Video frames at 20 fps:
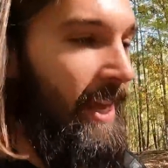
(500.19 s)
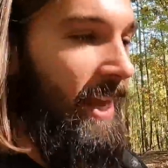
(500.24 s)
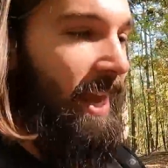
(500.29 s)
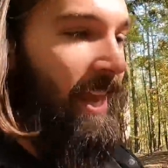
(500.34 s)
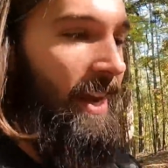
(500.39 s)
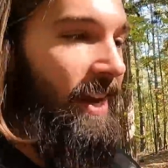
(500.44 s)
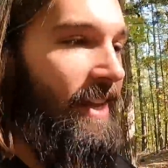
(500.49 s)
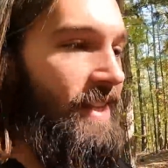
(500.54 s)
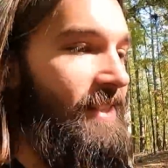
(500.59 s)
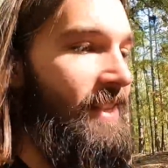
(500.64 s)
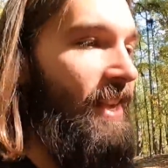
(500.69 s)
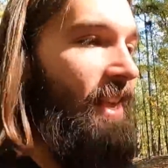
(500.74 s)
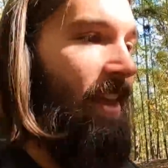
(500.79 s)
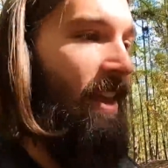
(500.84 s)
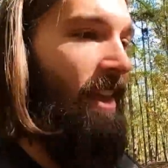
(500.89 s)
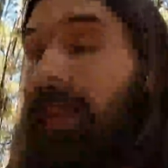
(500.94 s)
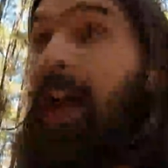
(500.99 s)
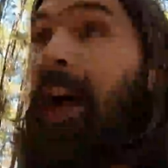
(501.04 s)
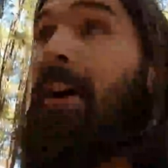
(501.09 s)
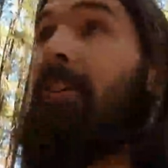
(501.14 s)
And it's
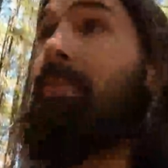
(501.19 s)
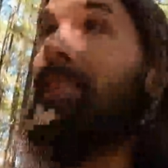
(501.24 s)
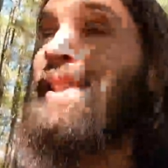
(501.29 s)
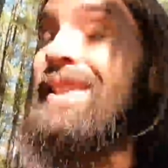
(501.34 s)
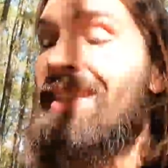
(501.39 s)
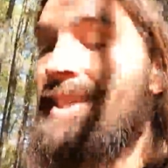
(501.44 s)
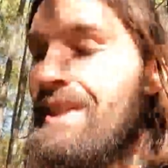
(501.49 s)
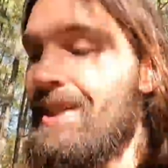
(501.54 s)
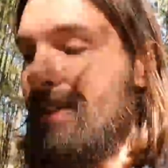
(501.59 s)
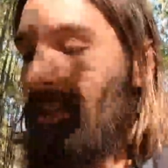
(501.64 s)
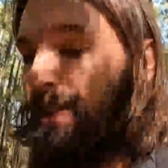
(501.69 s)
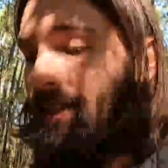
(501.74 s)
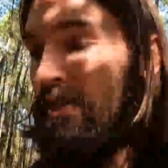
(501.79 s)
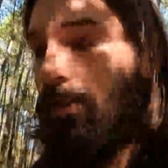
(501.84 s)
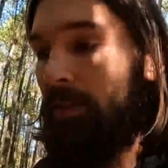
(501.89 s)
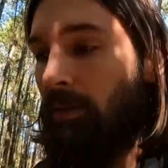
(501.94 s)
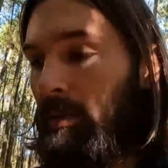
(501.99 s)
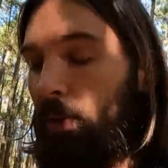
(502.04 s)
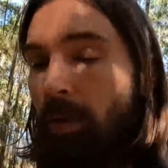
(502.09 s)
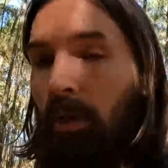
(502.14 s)
thousand sixty,
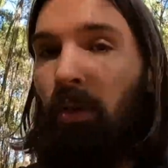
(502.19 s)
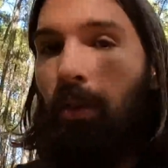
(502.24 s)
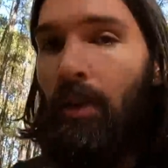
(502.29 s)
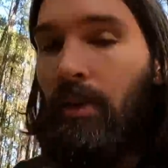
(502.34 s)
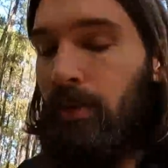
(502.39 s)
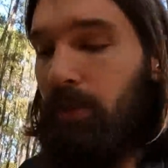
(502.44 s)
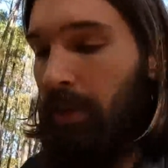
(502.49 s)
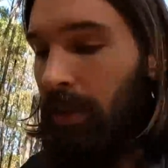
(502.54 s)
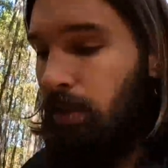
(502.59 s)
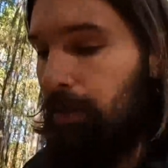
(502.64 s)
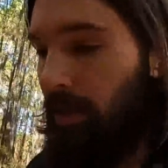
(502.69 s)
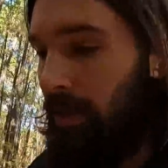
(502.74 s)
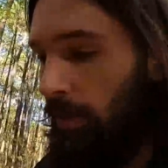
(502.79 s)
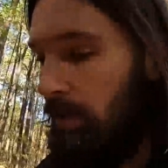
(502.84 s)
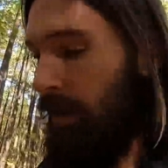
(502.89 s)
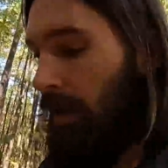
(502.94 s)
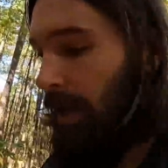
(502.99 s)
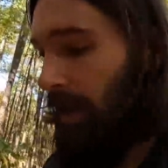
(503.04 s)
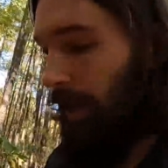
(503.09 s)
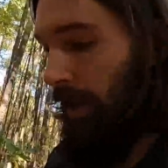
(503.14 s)
so they're real close to each
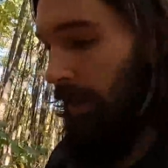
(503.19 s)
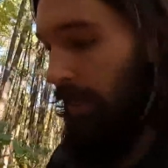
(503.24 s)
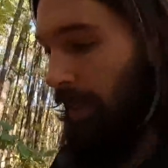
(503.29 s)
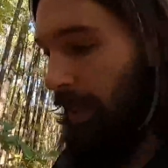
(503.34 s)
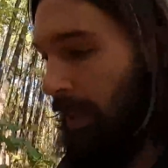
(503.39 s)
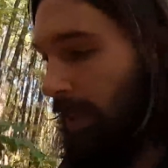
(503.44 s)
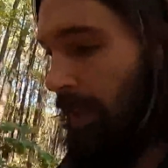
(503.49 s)
other in height.